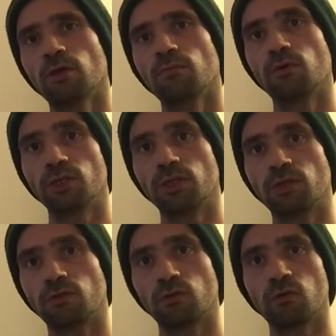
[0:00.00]

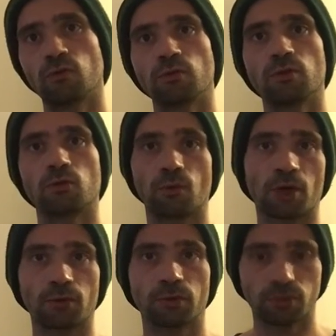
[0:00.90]
pointed to the
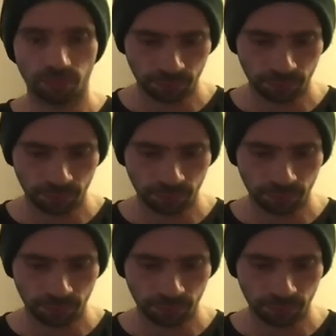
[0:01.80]
ground.